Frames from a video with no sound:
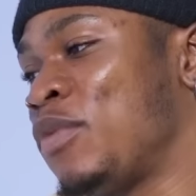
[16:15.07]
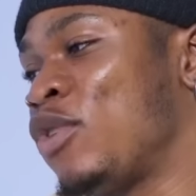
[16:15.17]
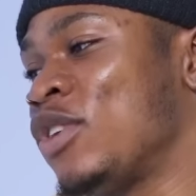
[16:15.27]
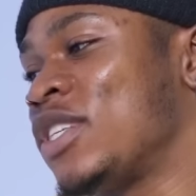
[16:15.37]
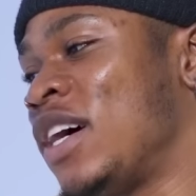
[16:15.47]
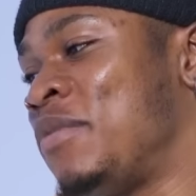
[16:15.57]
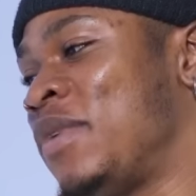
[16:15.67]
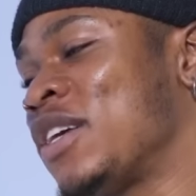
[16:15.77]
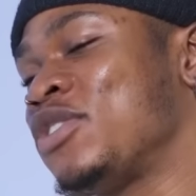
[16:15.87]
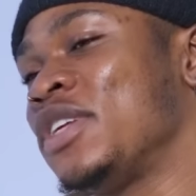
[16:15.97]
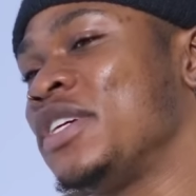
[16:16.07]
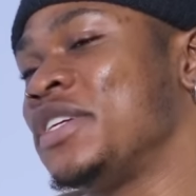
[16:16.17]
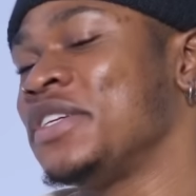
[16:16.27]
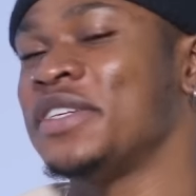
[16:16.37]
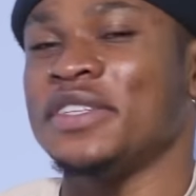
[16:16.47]
Because I'm
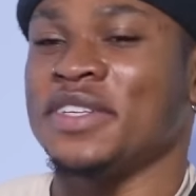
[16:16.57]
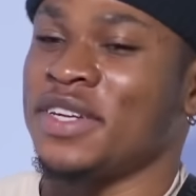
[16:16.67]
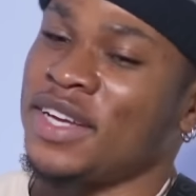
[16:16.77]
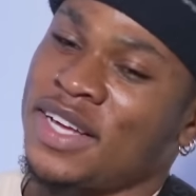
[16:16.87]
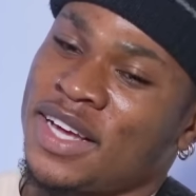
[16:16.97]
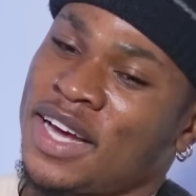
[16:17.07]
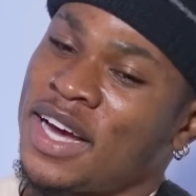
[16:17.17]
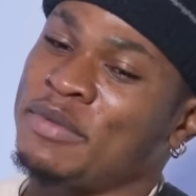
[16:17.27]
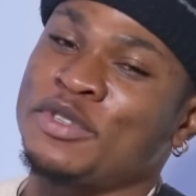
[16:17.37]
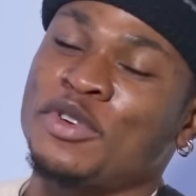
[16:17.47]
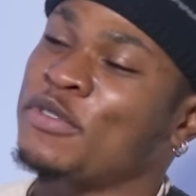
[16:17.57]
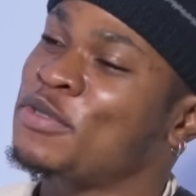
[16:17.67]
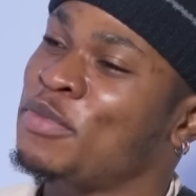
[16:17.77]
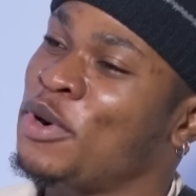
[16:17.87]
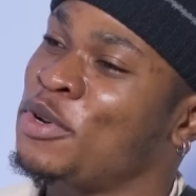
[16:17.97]
actually, I'm a
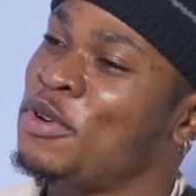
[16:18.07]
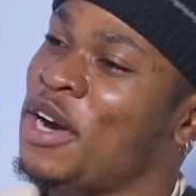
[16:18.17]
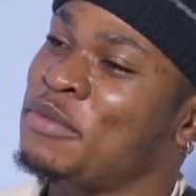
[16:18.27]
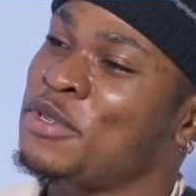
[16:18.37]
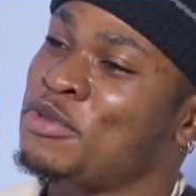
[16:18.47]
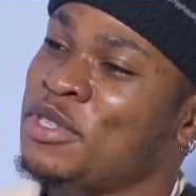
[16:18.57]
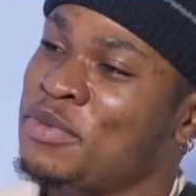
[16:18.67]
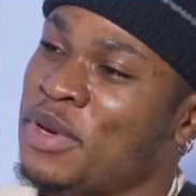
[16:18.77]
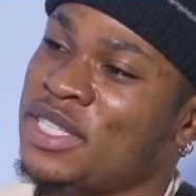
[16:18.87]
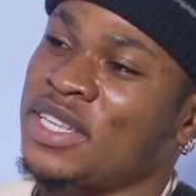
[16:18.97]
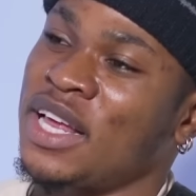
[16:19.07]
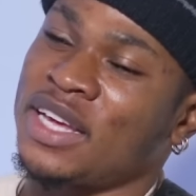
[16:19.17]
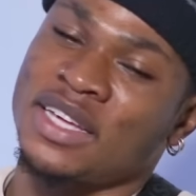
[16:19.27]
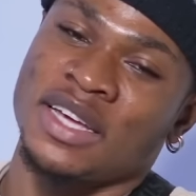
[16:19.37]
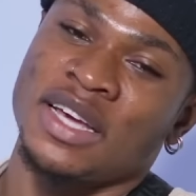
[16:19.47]
soft boy, I'm a sweet person.
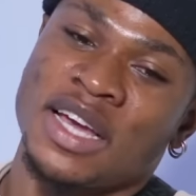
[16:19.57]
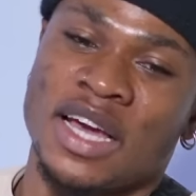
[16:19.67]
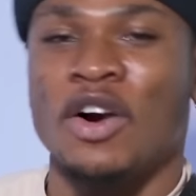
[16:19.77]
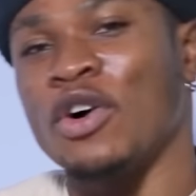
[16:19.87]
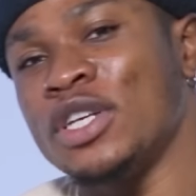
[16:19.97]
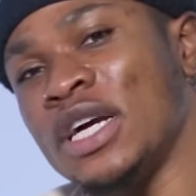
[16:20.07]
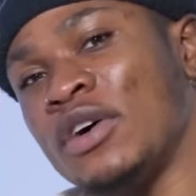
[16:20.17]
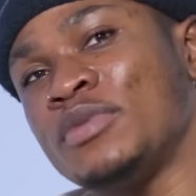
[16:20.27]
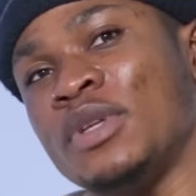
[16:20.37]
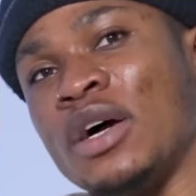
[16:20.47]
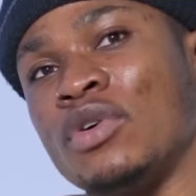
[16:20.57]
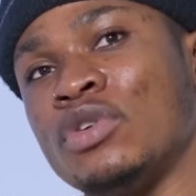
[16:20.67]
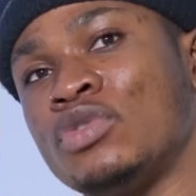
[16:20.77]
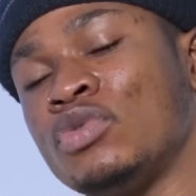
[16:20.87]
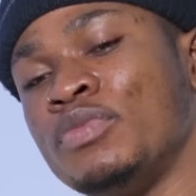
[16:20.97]
Like all the housemen I
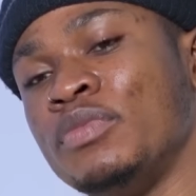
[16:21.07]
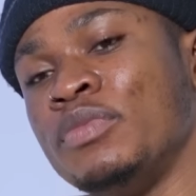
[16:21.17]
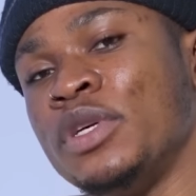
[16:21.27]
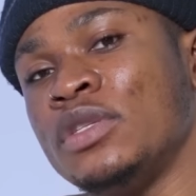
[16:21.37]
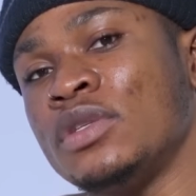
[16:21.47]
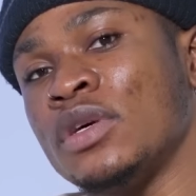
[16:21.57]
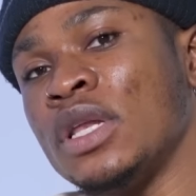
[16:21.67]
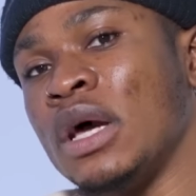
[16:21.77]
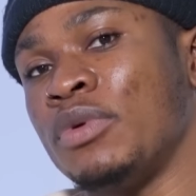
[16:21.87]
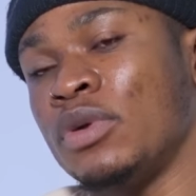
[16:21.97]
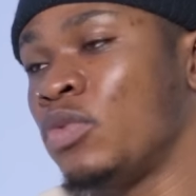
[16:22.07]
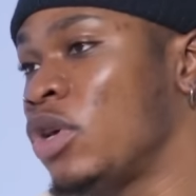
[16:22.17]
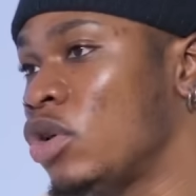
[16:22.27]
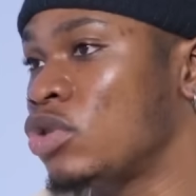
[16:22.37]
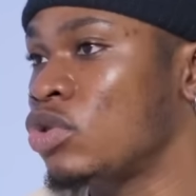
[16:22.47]
got to meet, like we
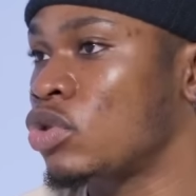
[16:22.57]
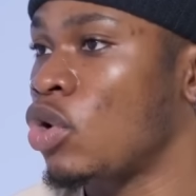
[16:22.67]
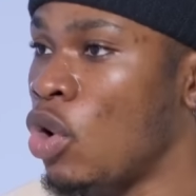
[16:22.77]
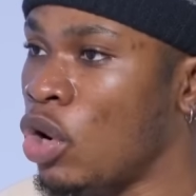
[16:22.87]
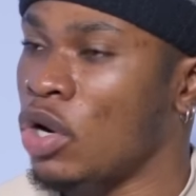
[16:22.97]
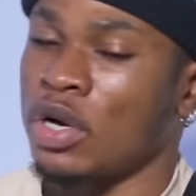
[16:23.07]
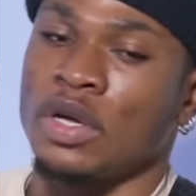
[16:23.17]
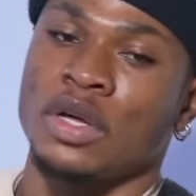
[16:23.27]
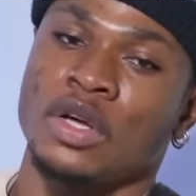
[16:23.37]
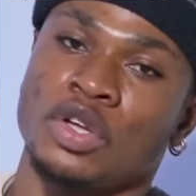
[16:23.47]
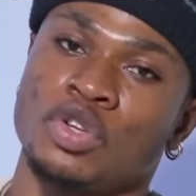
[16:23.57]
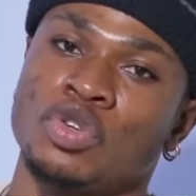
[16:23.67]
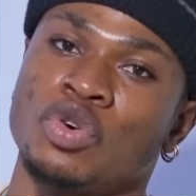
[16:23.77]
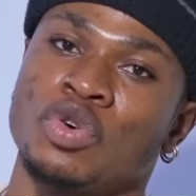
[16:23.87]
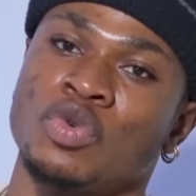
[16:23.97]
got to talk, you
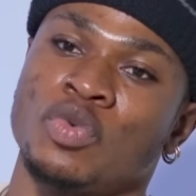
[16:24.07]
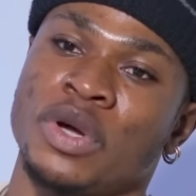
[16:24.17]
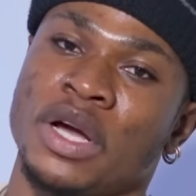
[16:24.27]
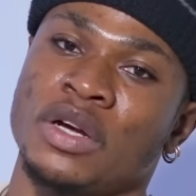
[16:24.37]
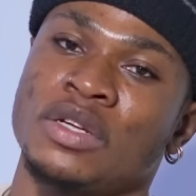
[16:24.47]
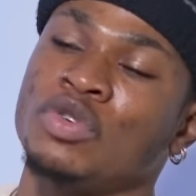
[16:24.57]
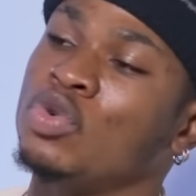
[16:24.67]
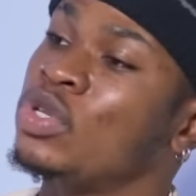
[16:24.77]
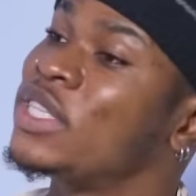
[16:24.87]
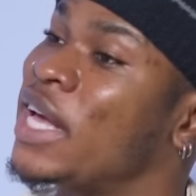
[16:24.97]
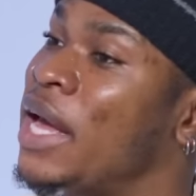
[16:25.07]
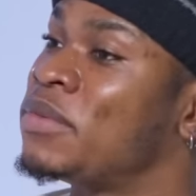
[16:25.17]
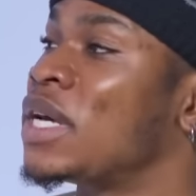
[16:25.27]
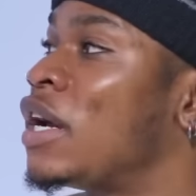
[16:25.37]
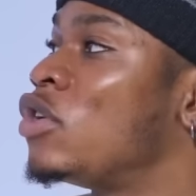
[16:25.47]
know, we are in good
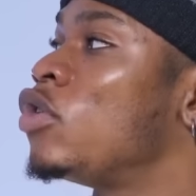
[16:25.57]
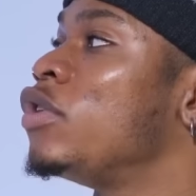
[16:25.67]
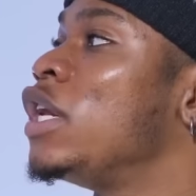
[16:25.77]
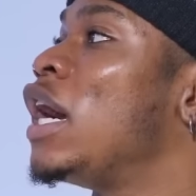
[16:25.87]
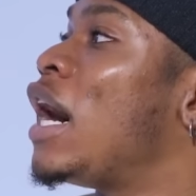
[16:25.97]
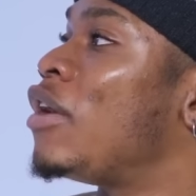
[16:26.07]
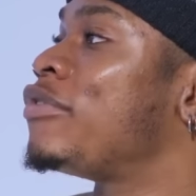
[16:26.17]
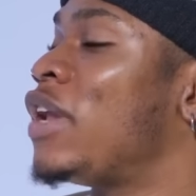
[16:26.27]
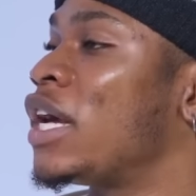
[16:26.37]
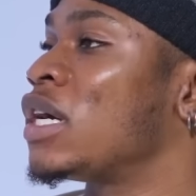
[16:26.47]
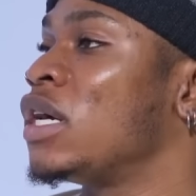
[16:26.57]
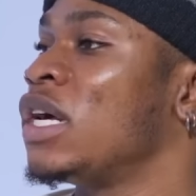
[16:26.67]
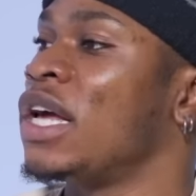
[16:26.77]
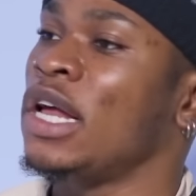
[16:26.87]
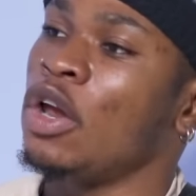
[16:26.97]
terms. I don't really have like
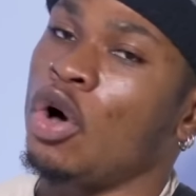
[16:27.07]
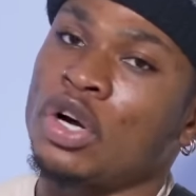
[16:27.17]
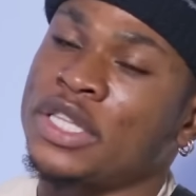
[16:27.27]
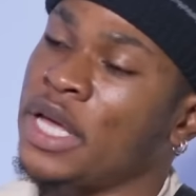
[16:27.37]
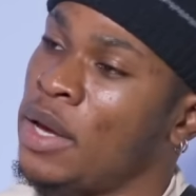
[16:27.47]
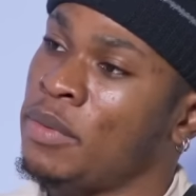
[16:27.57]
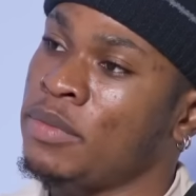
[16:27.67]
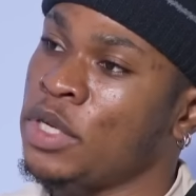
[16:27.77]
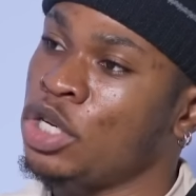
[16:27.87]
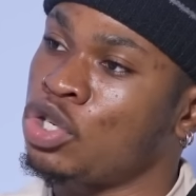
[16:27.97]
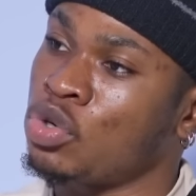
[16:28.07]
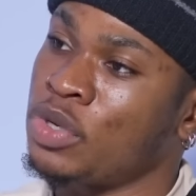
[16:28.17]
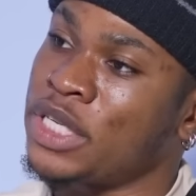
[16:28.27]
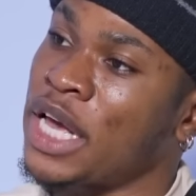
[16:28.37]
a long-term issue with